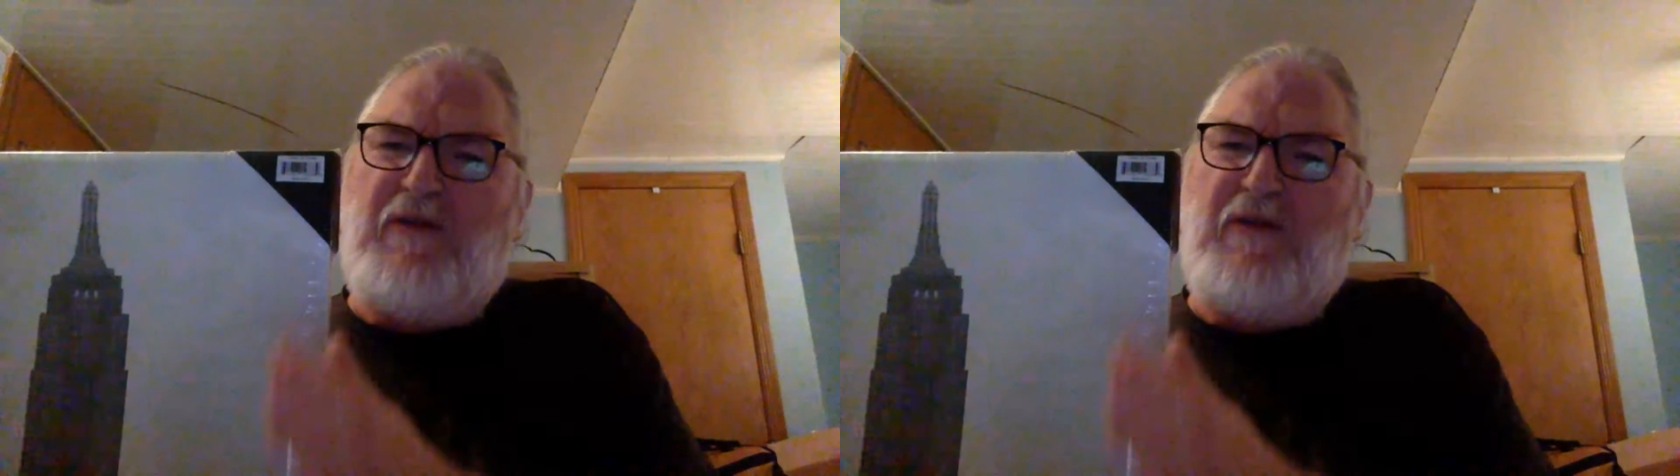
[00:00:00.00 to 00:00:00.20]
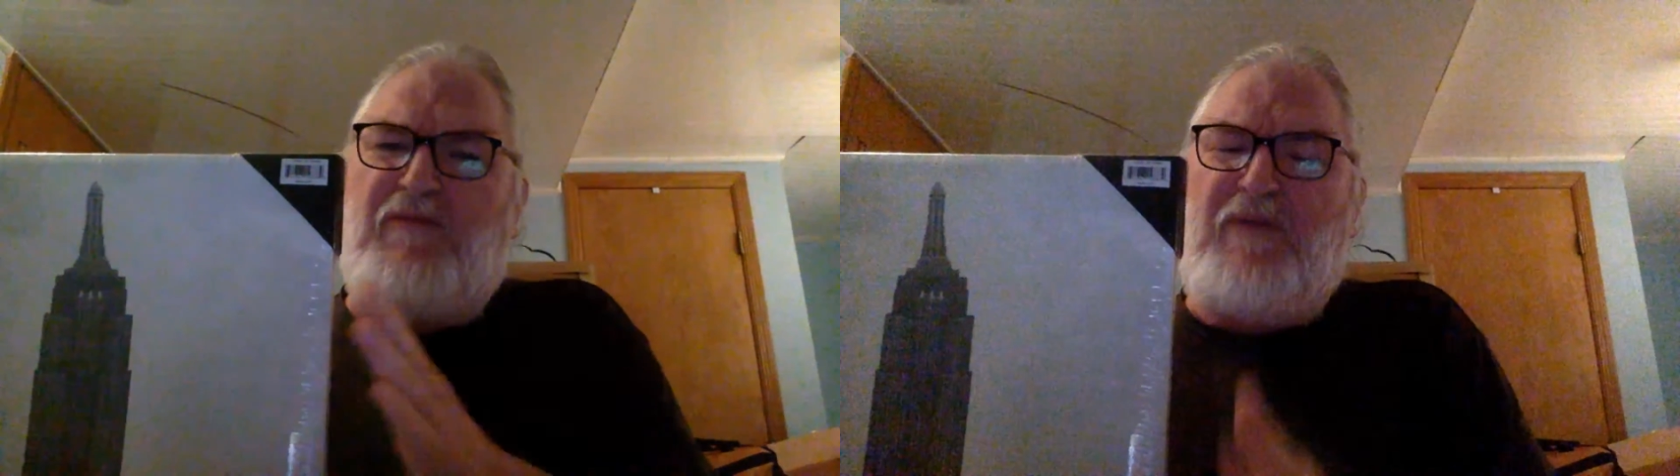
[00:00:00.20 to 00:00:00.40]

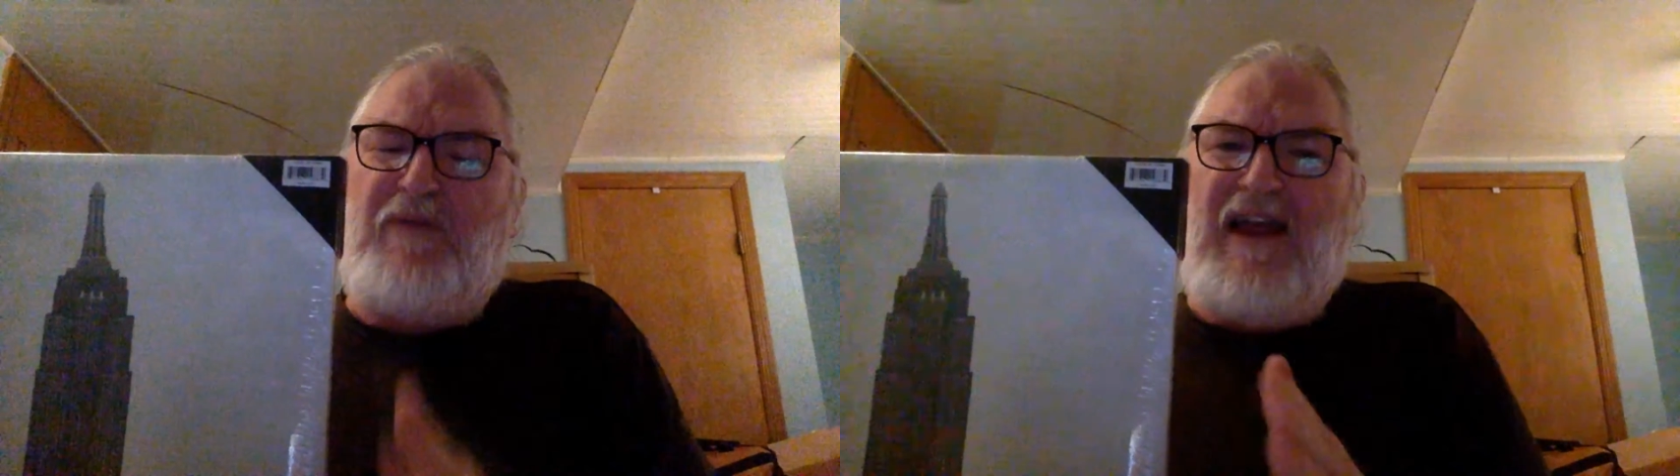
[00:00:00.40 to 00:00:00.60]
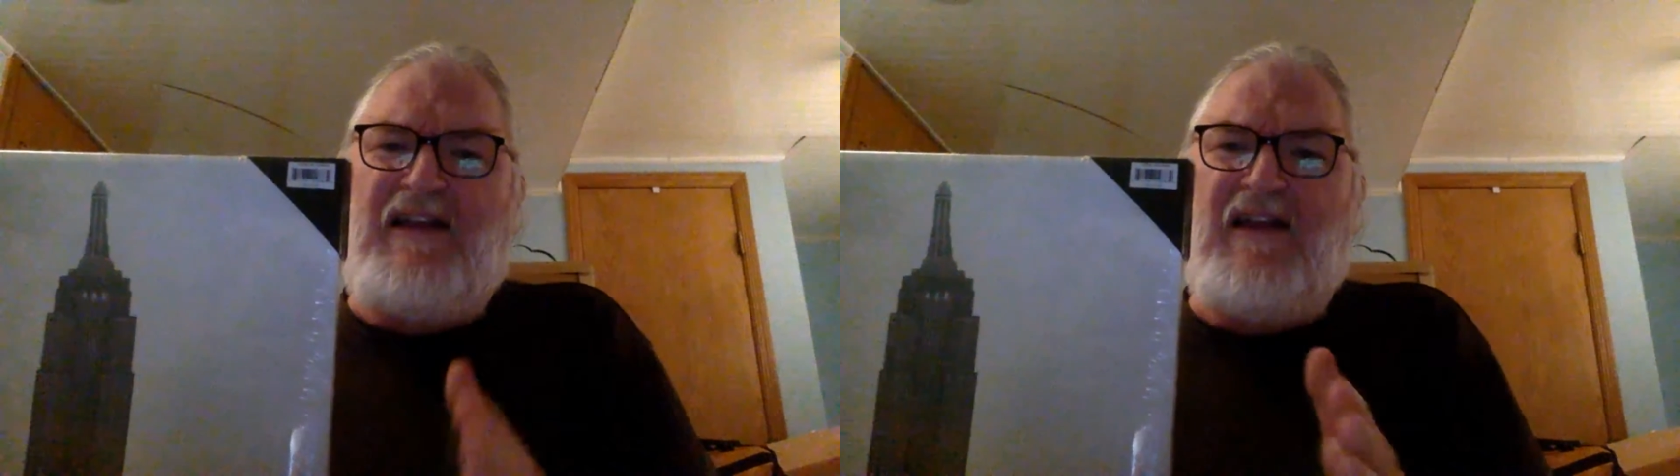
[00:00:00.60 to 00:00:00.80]
had
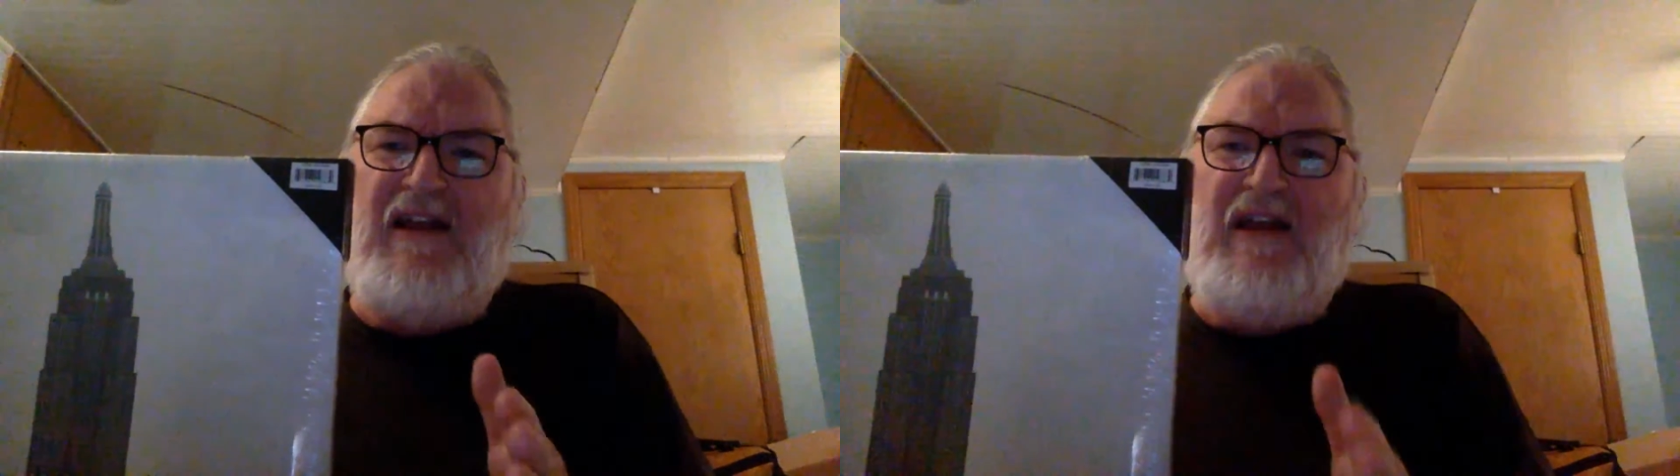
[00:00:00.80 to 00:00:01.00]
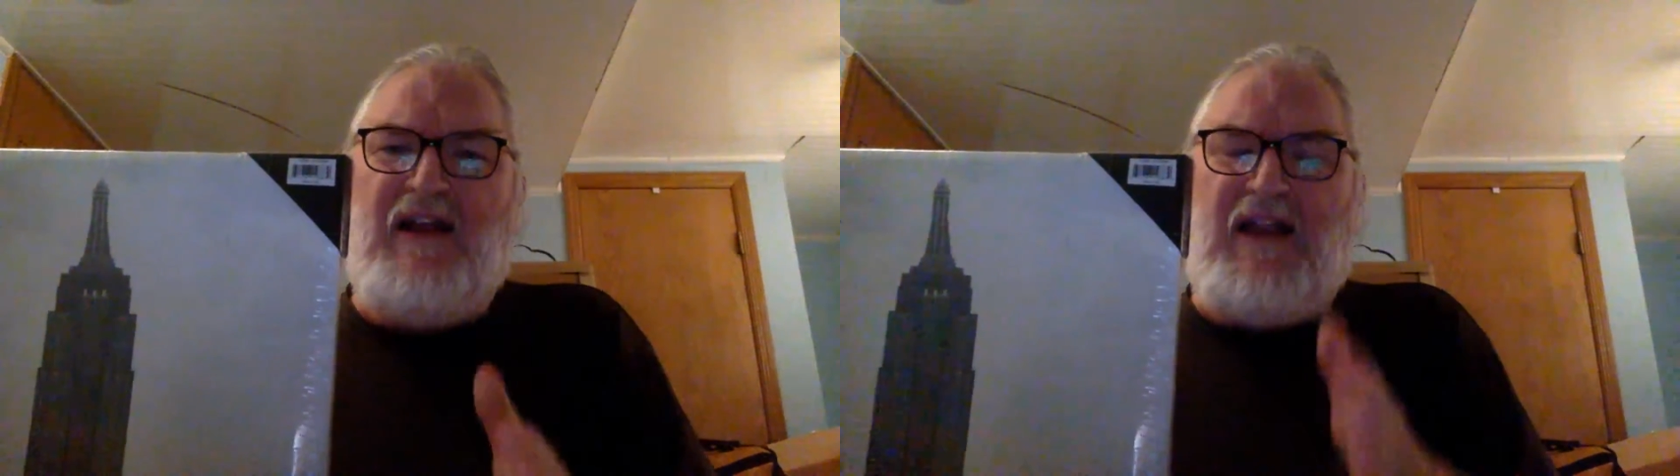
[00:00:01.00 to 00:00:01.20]
pegged,
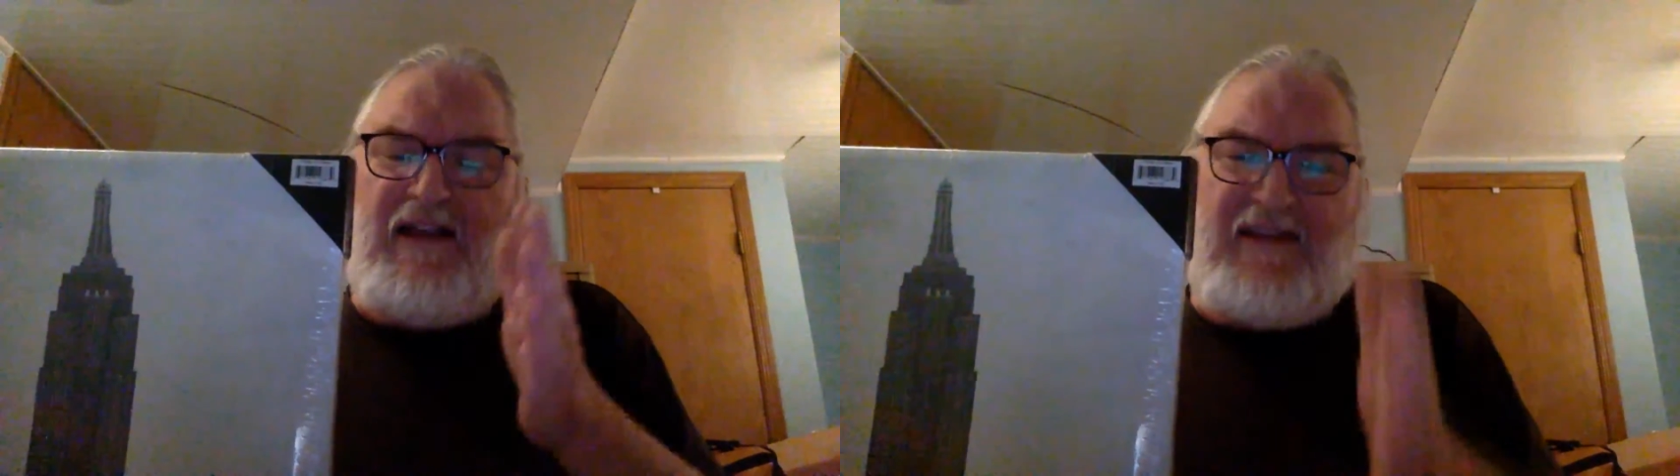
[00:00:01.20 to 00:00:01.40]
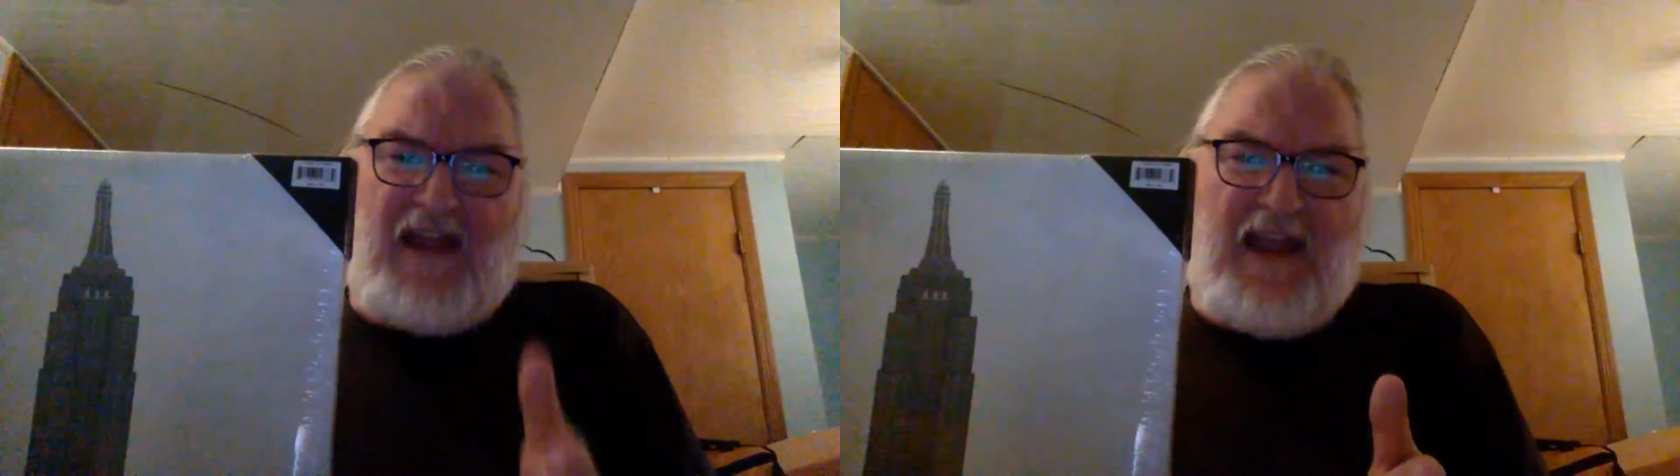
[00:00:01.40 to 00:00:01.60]

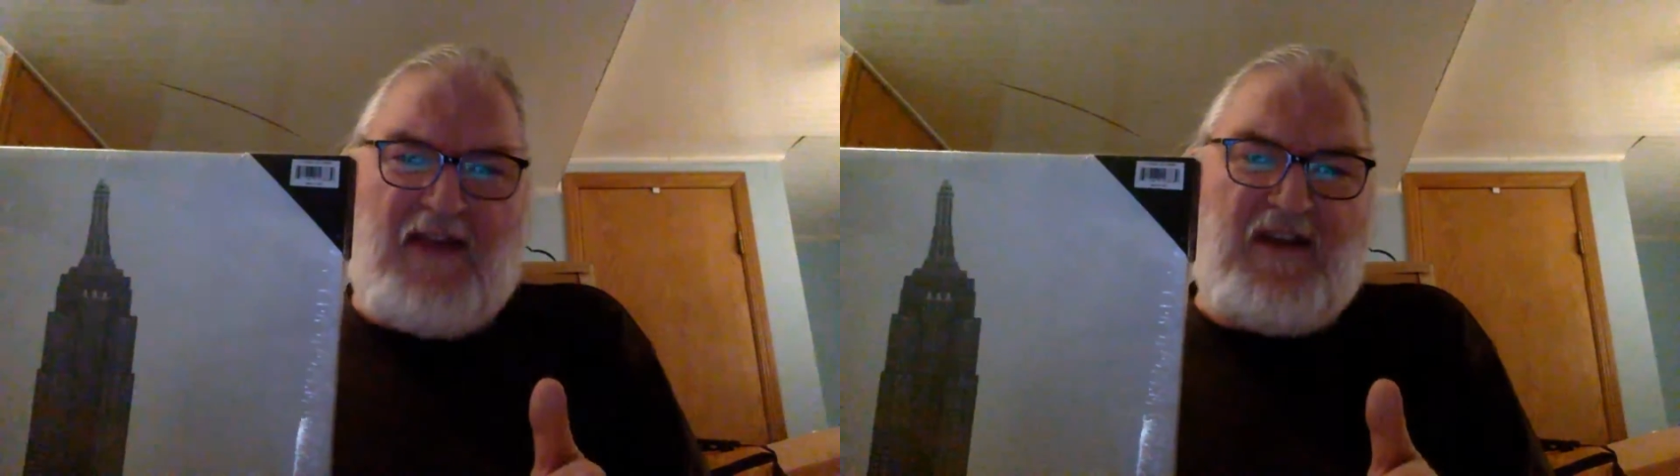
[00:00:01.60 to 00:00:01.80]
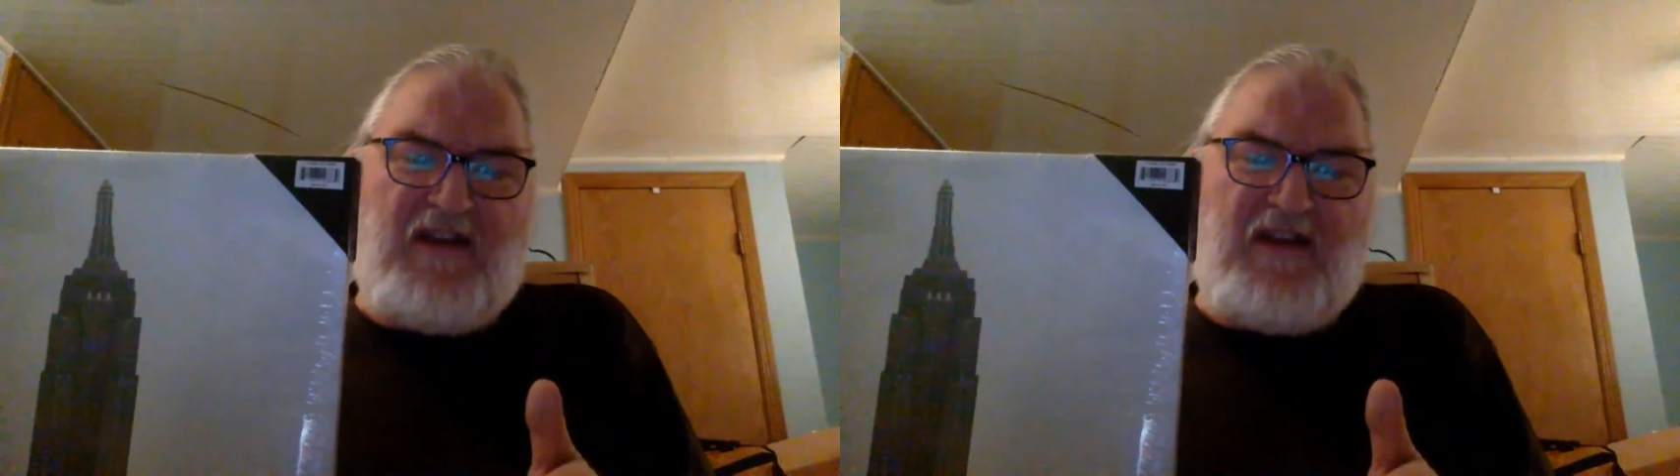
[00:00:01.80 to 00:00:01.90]
like David,